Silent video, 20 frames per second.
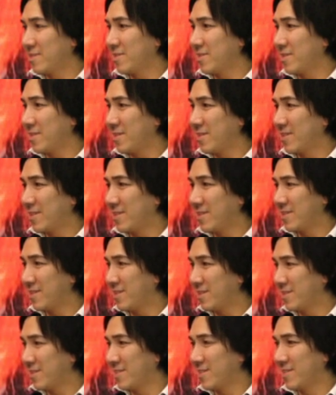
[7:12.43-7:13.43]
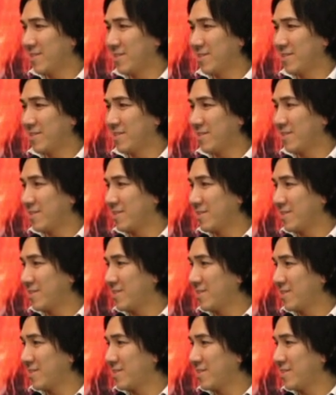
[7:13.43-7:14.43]

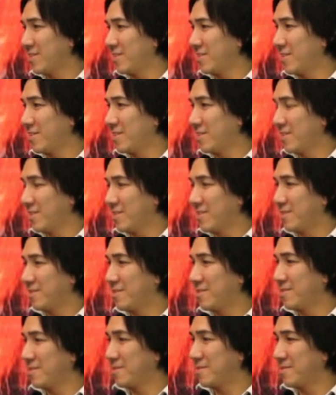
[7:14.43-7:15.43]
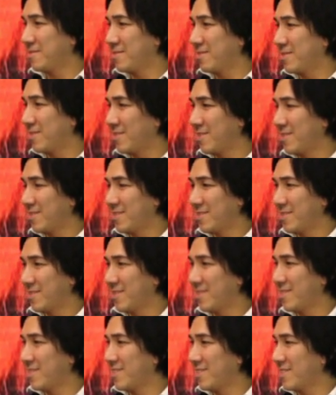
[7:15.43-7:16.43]

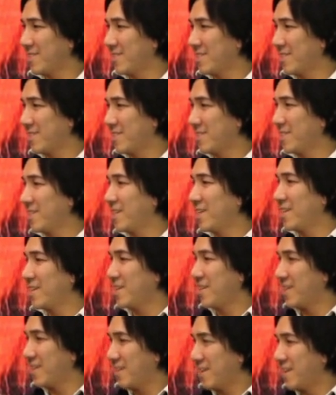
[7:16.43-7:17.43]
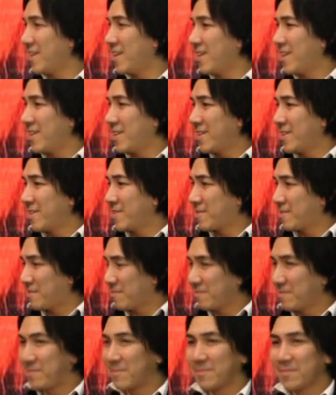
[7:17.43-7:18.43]

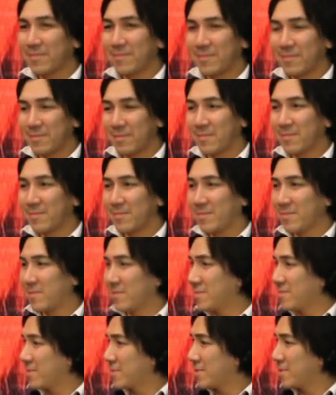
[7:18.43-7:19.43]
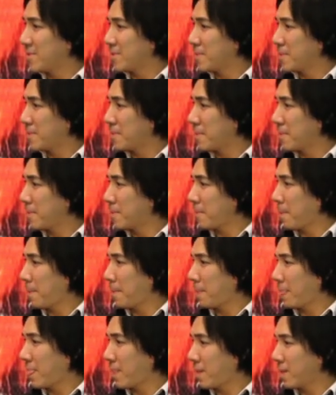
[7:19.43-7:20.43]
(silent)